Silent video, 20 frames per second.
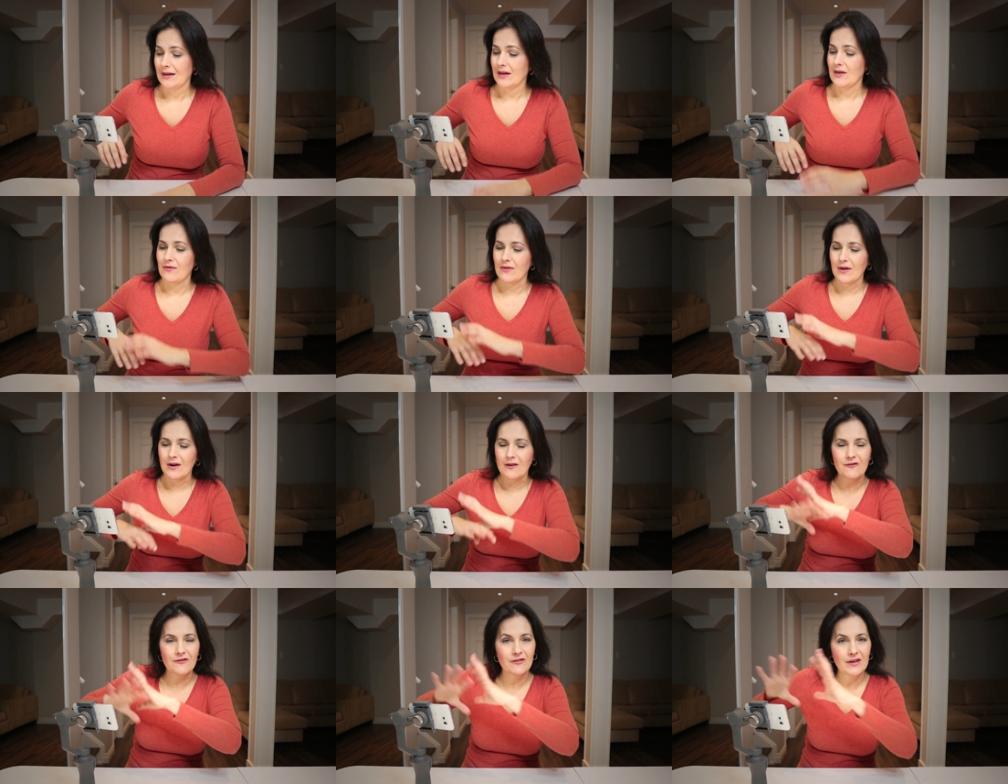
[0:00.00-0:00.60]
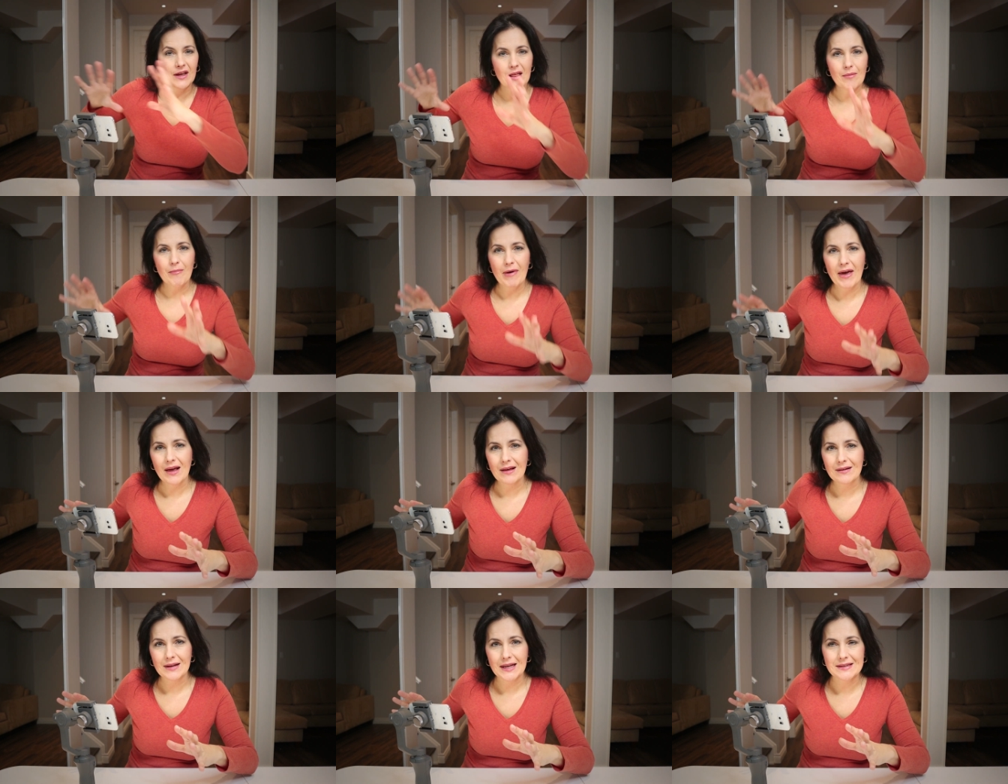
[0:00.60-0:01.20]
If you're
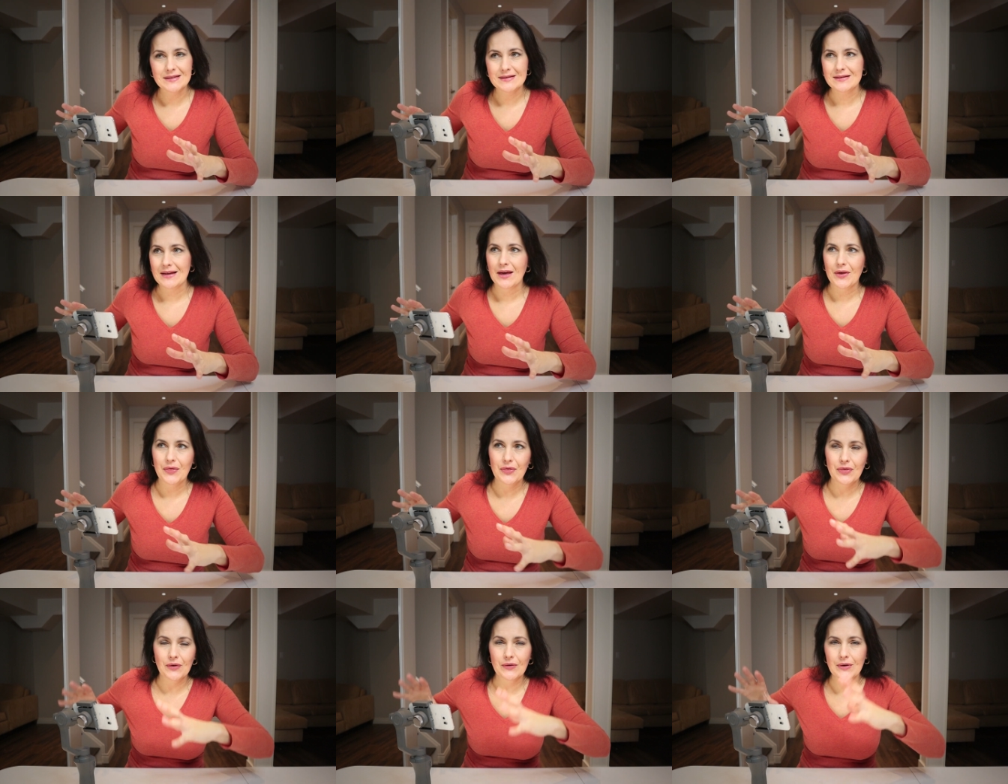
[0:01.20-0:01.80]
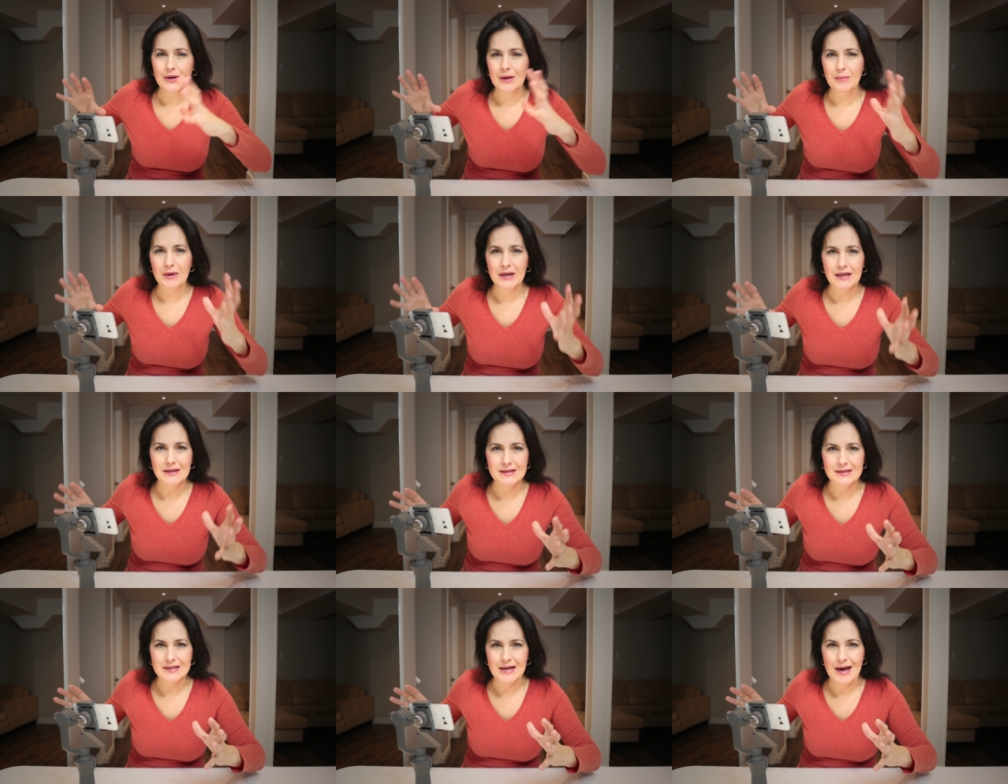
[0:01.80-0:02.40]
filming, let's say 30
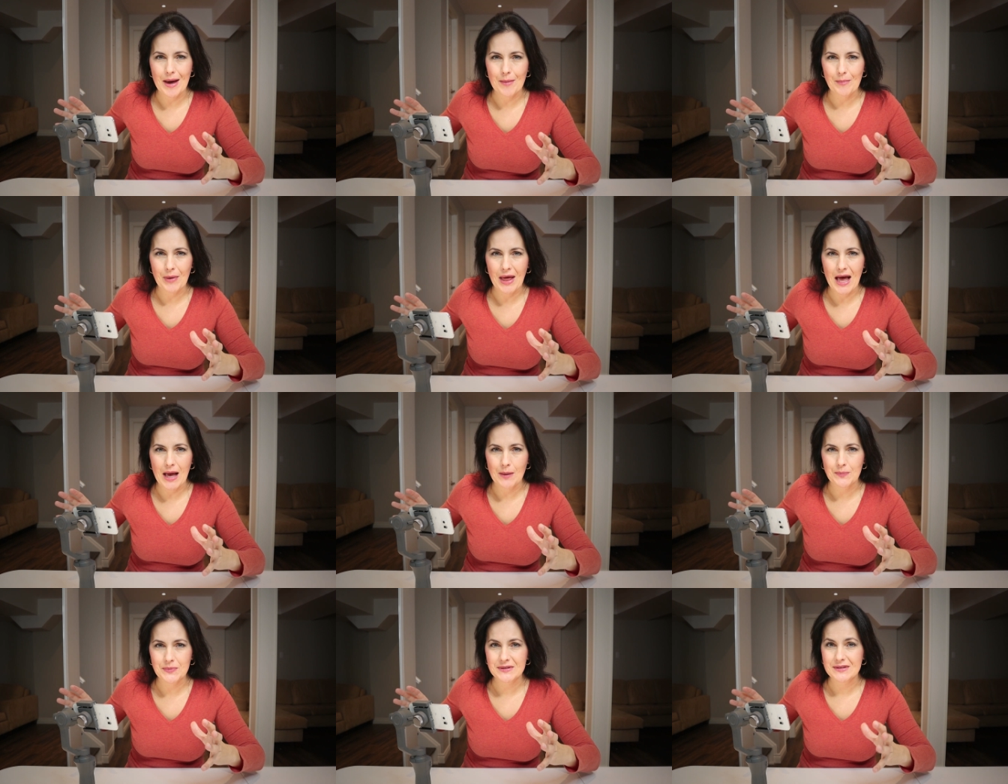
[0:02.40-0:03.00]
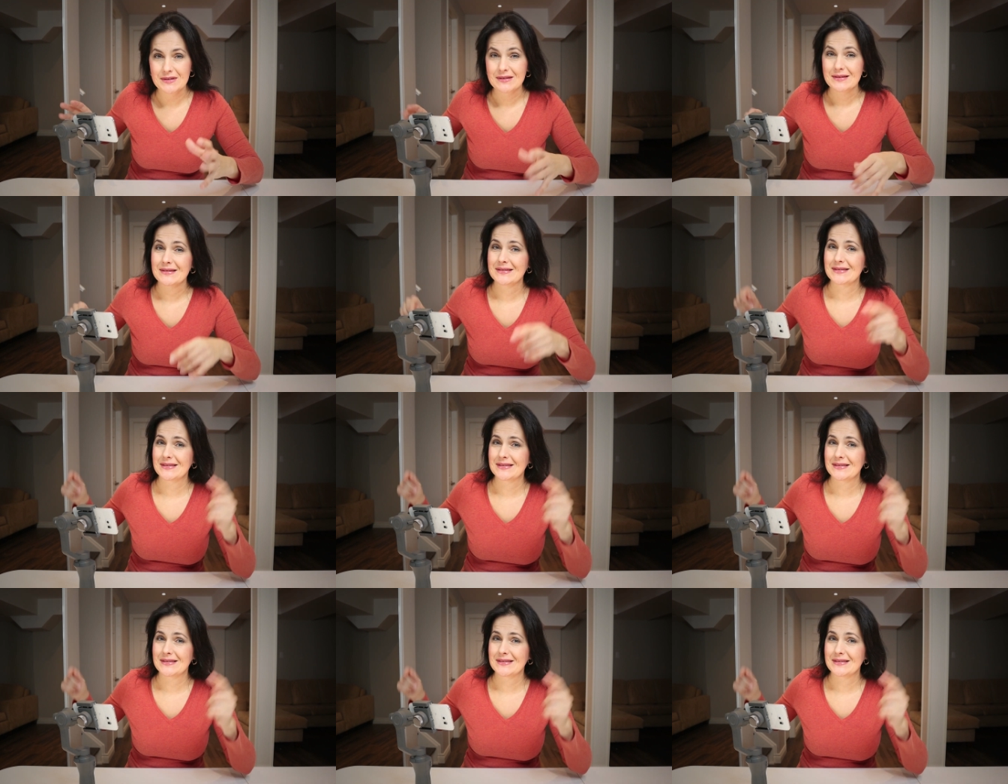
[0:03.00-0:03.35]
minutes time-lapse,